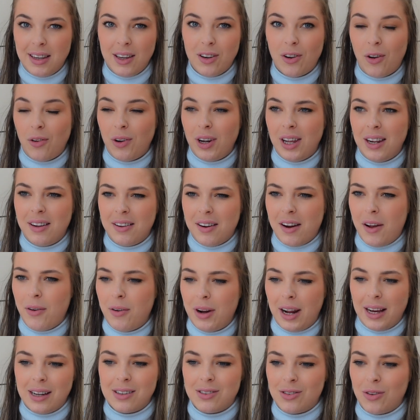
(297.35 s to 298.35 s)
You don't need to know
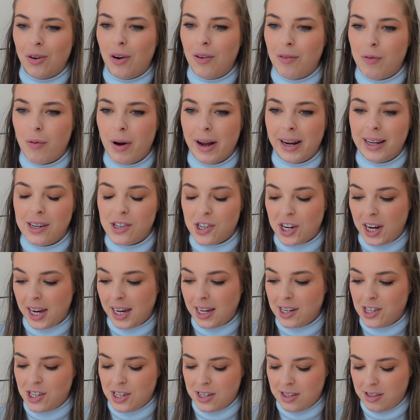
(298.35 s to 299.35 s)
like sort of when it
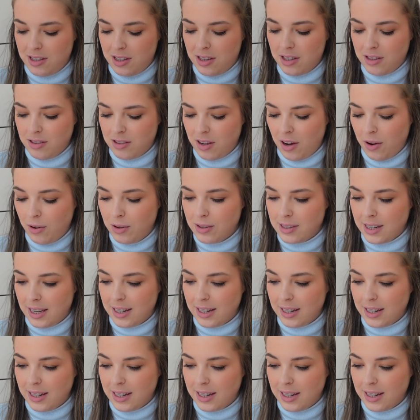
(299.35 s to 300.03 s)
changes the zones.